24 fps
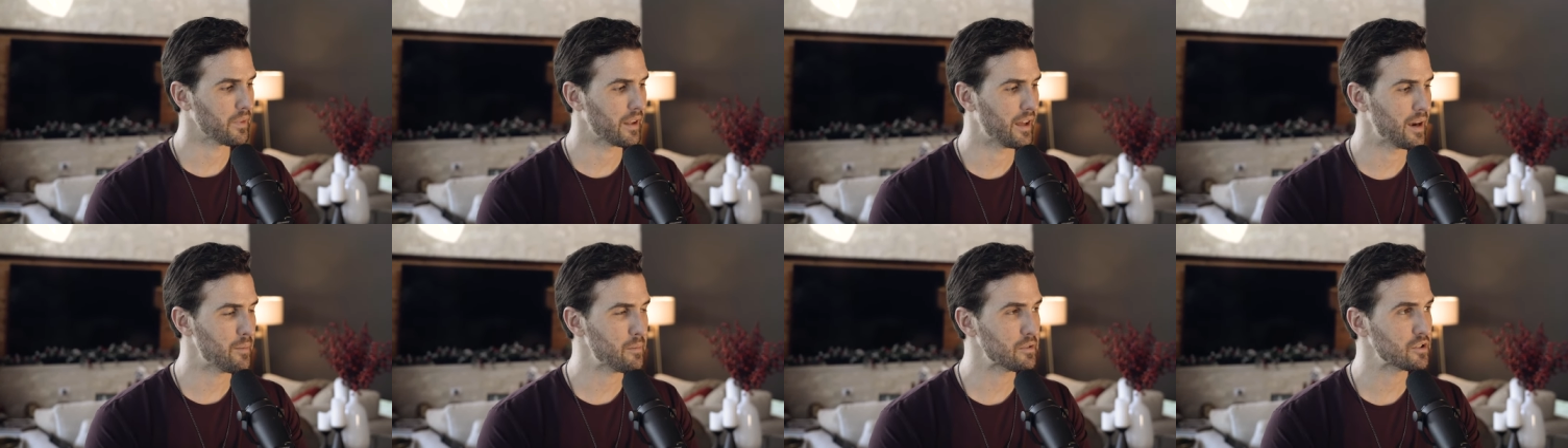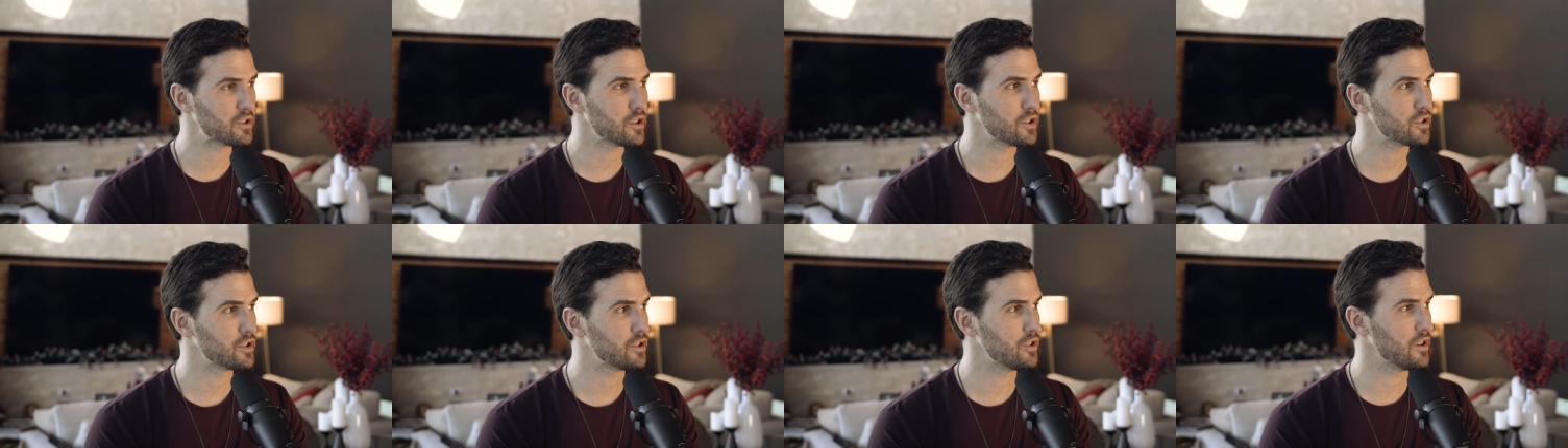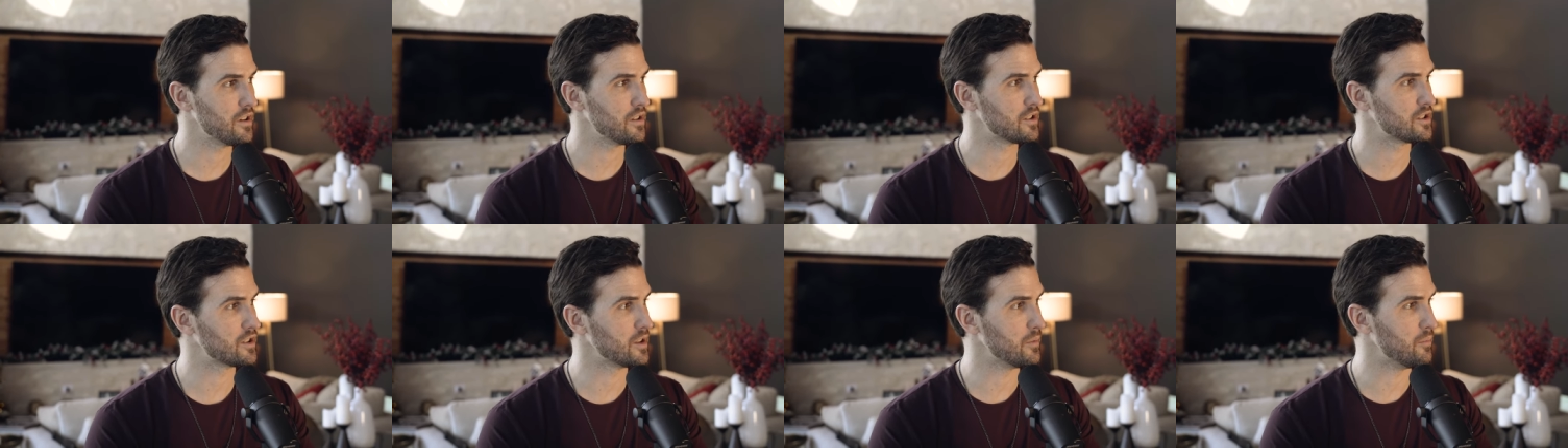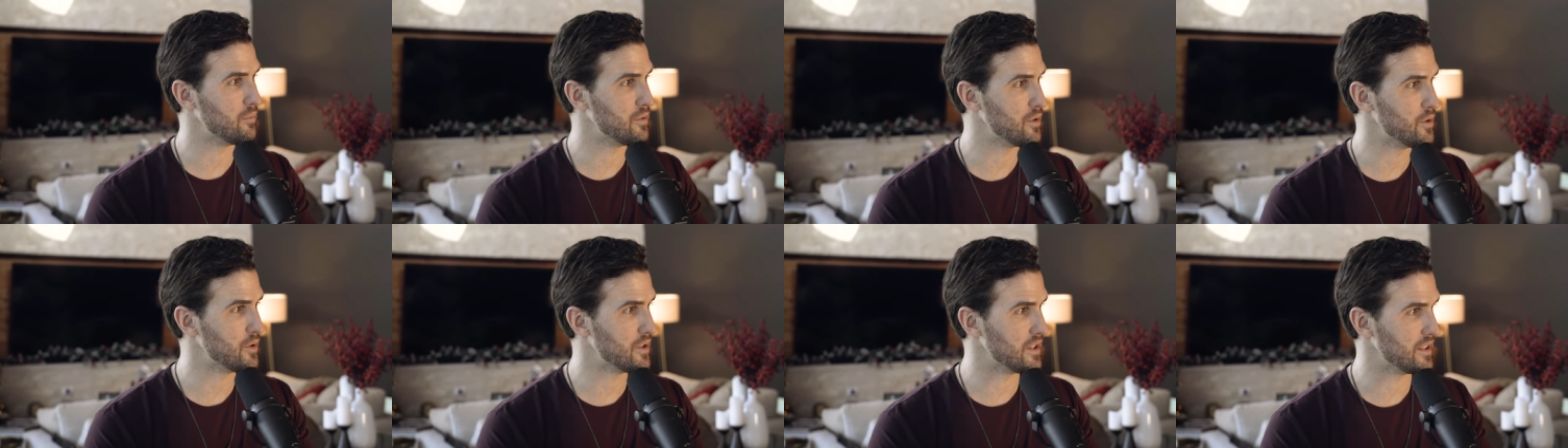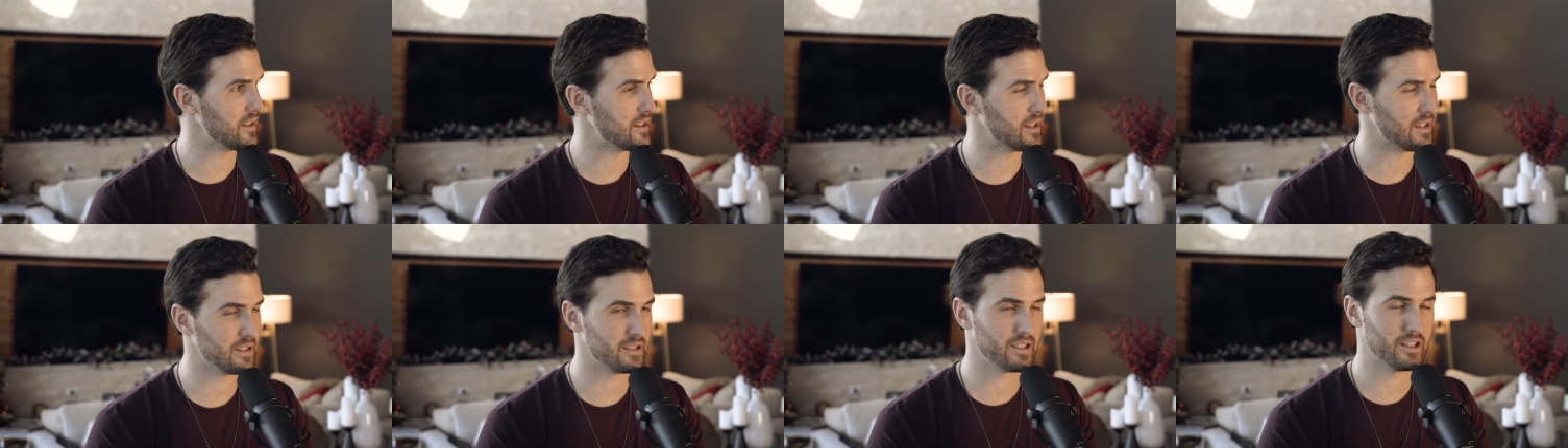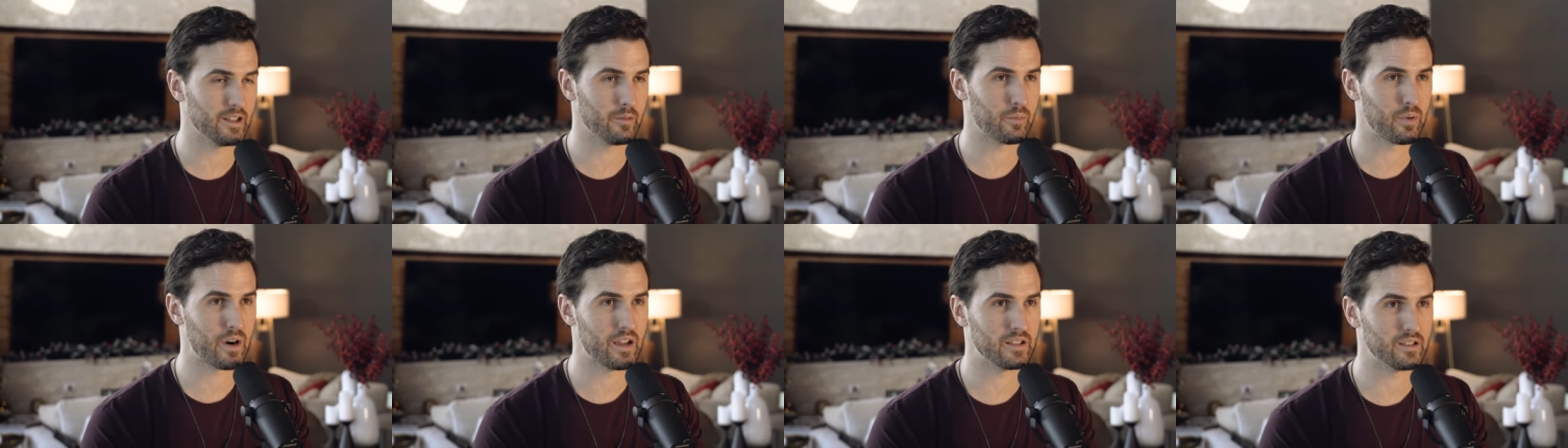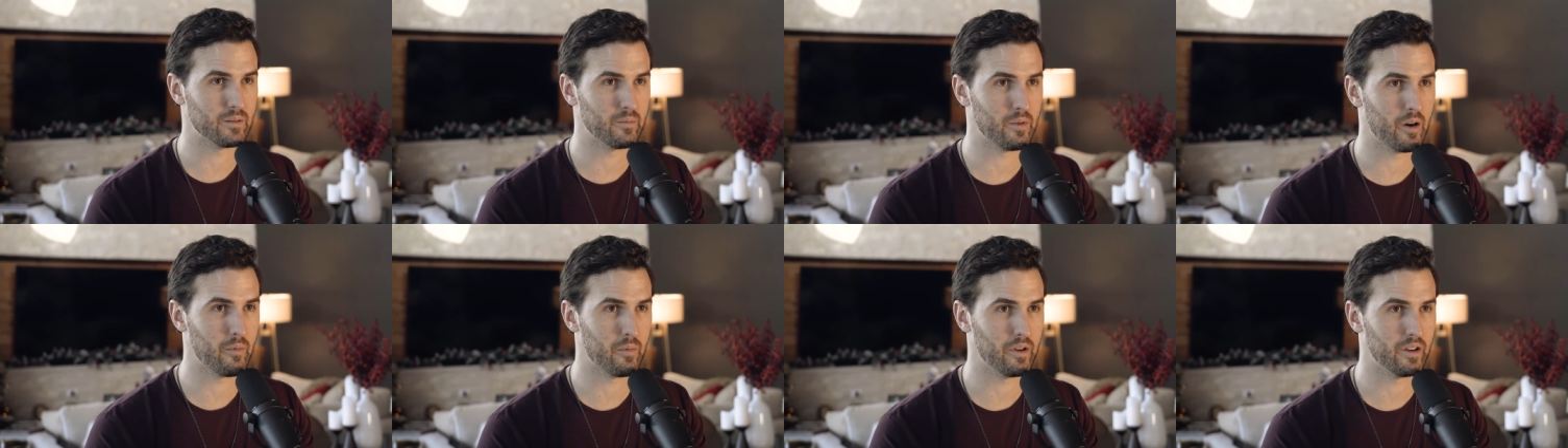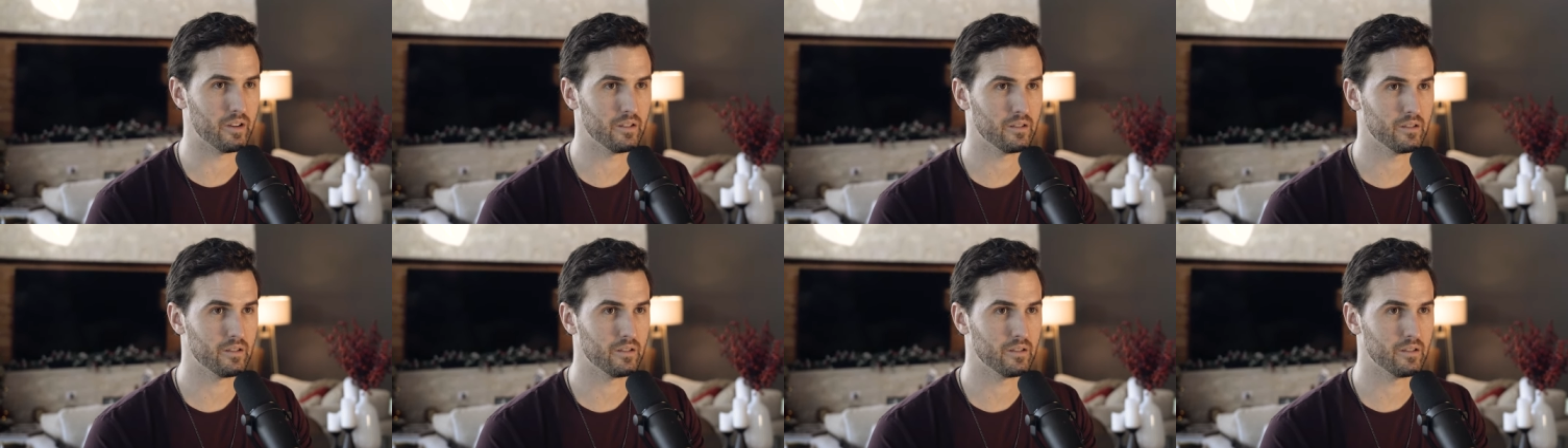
And I'm going to start to notice the beauty that is in the present moment.